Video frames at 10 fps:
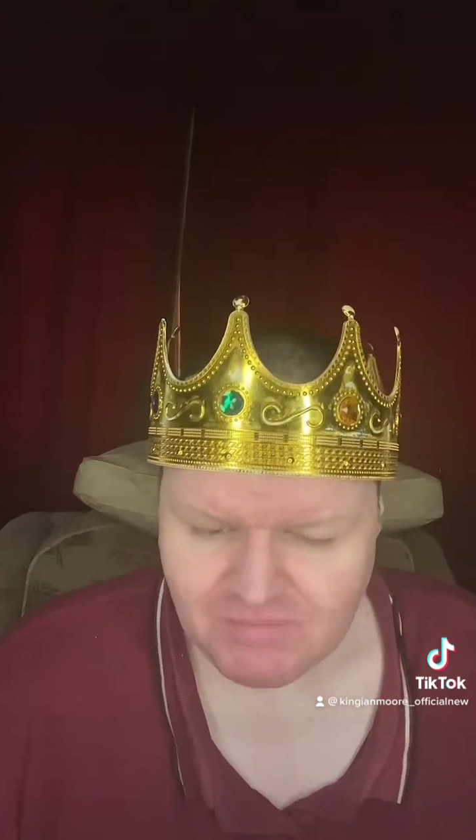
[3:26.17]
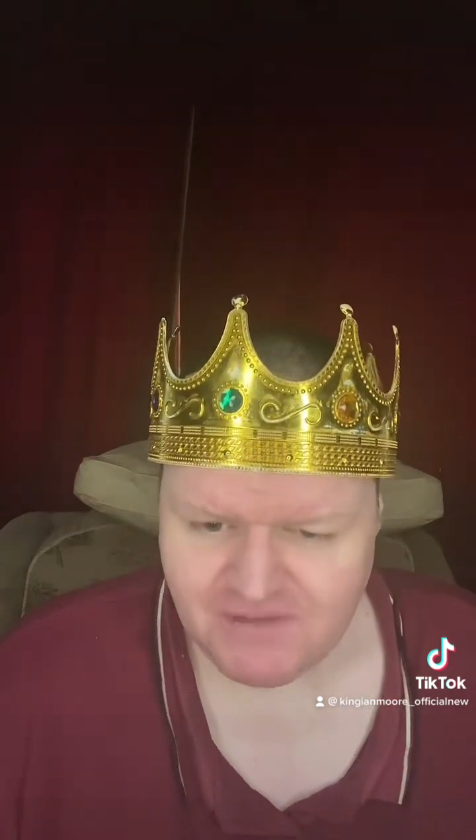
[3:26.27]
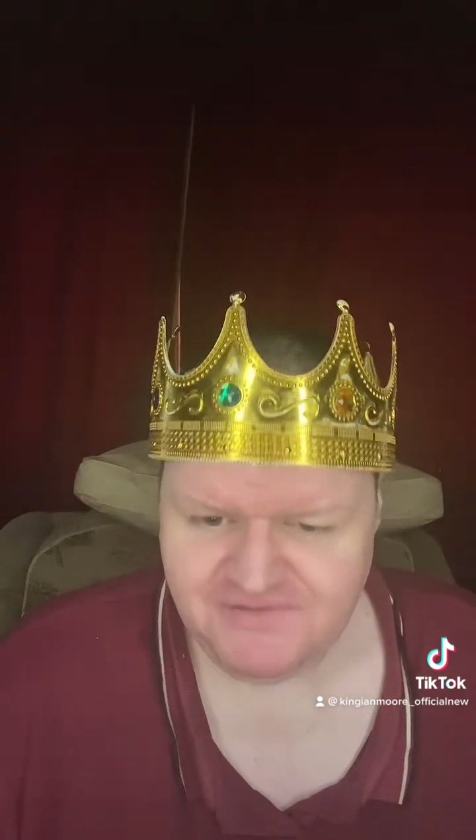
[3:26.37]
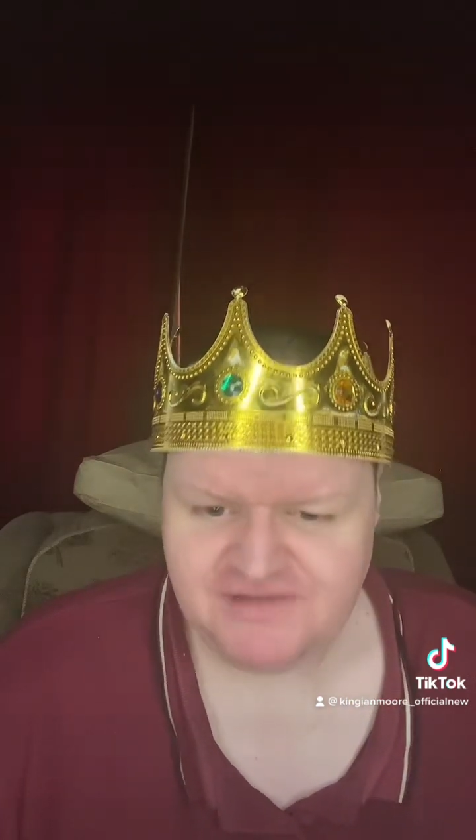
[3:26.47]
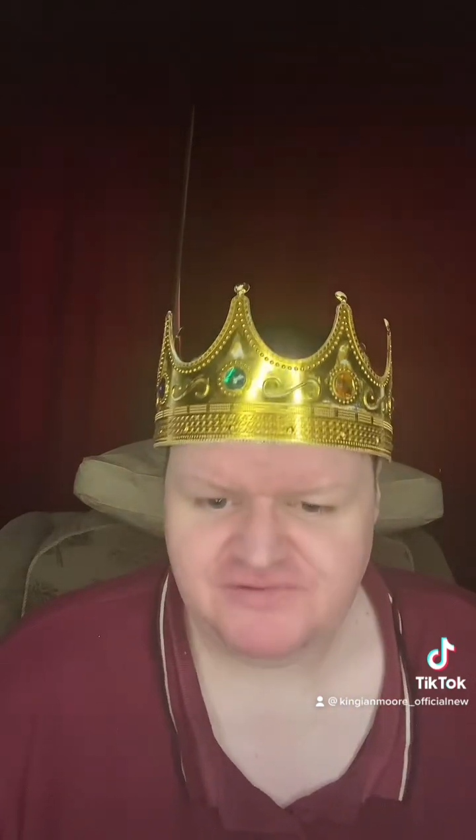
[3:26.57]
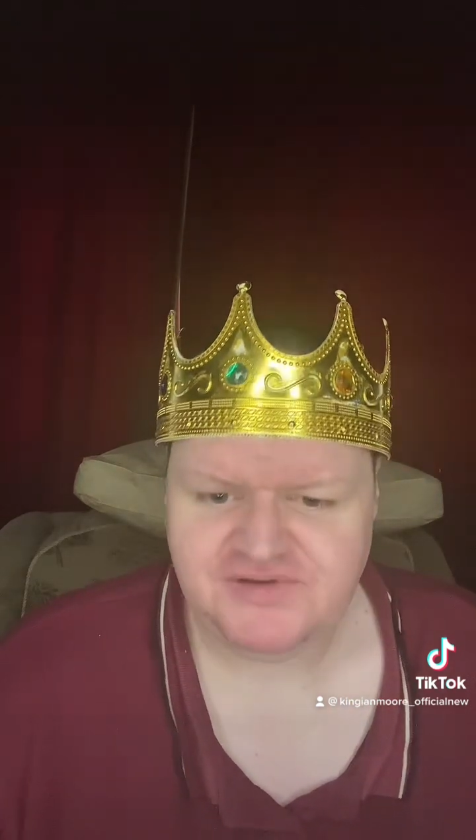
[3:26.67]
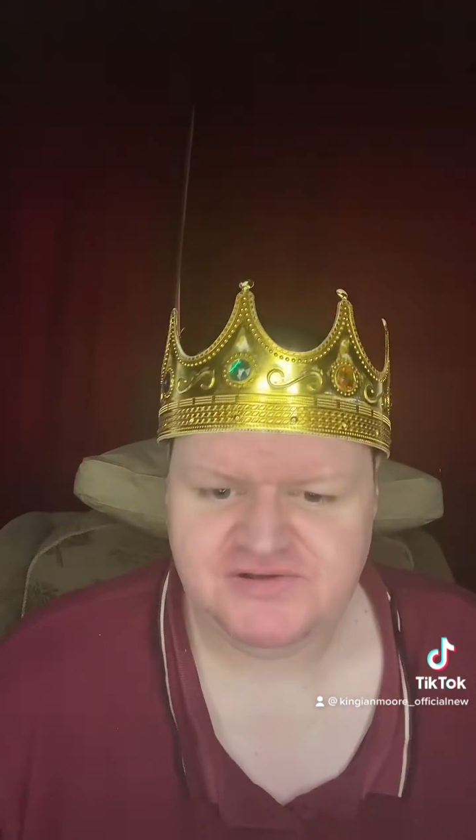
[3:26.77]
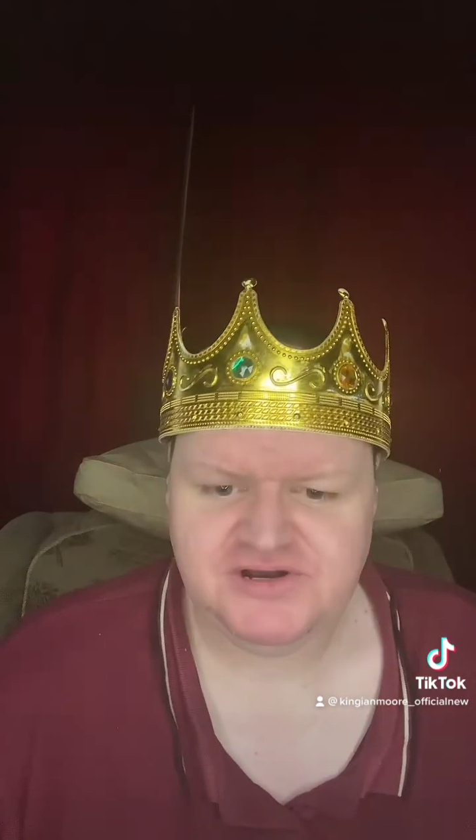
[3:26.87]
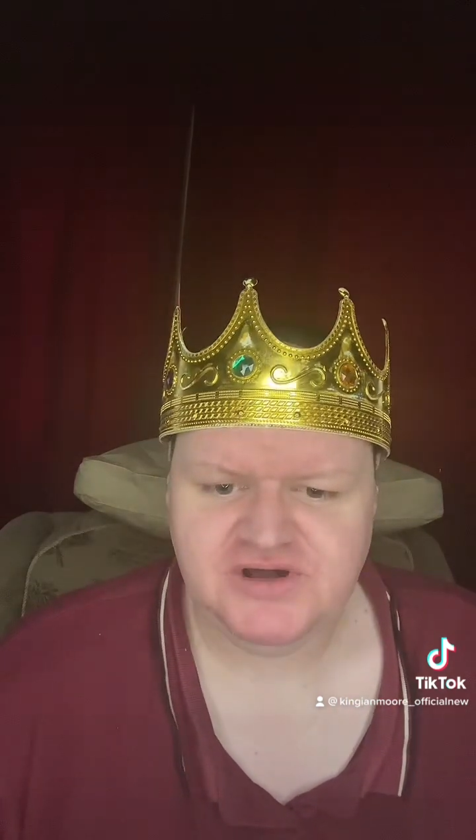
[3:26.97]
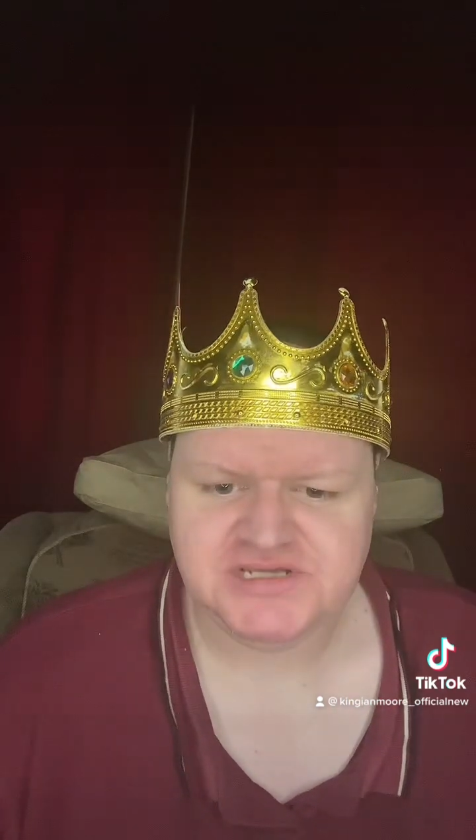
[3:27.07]
Very,
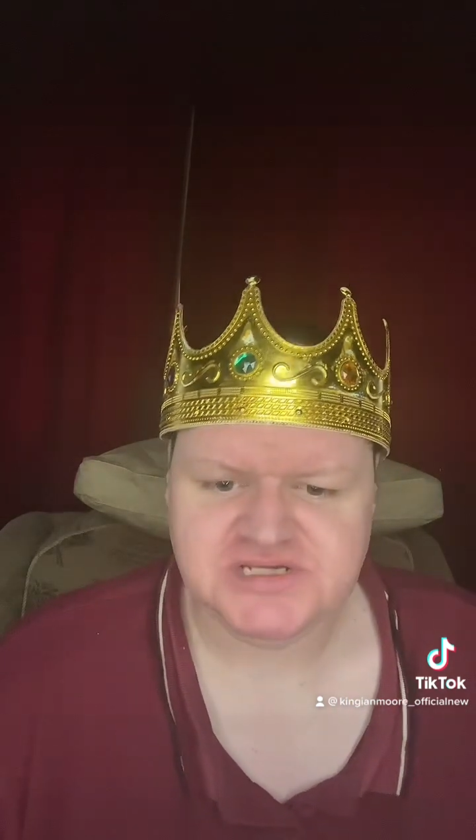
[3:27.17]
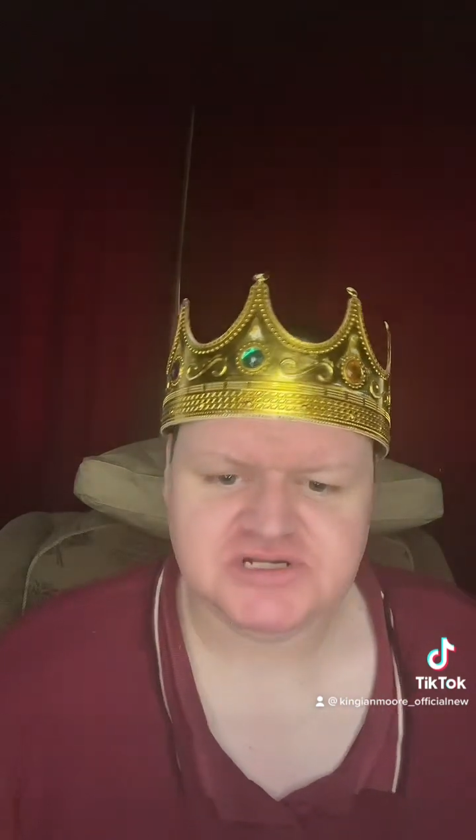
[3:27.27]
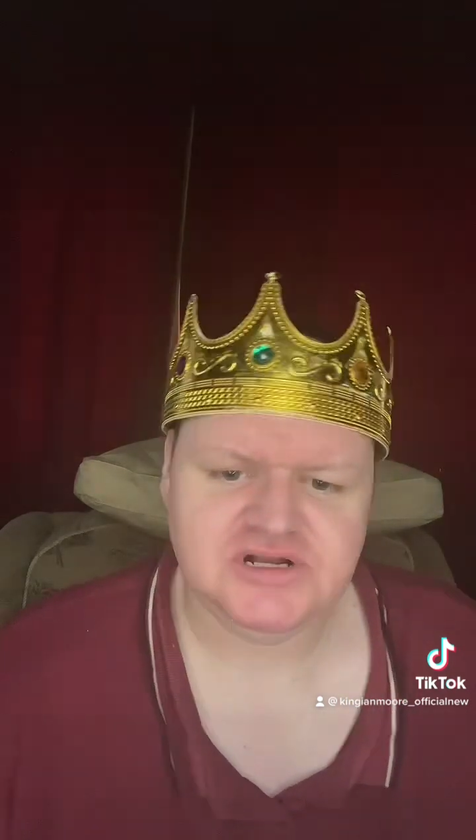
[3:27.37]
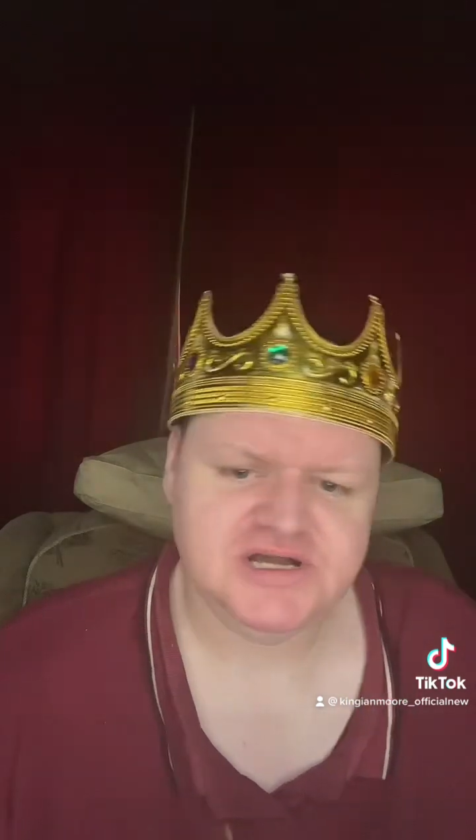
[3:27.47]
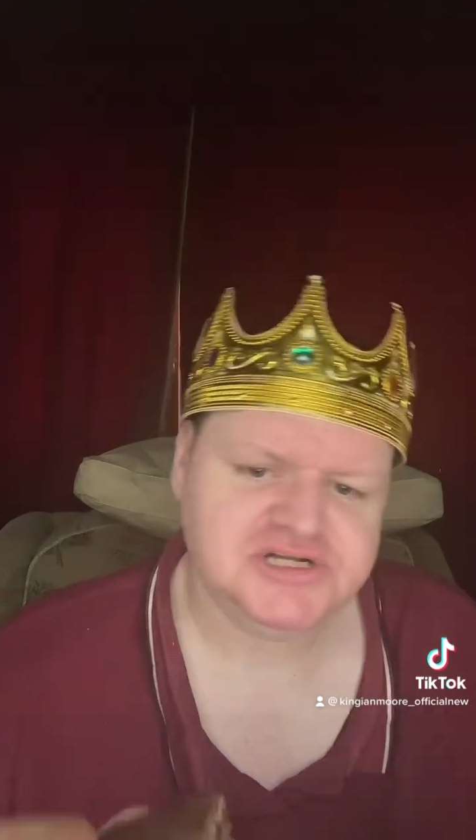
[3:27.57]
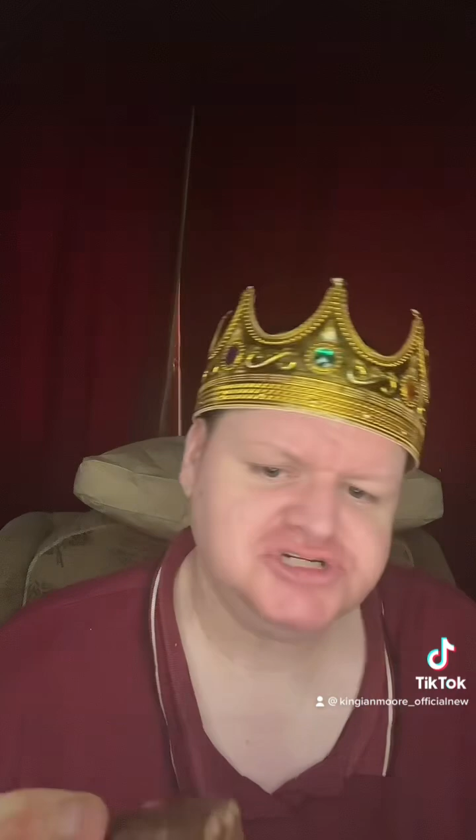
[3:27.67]
very nice. It's got like a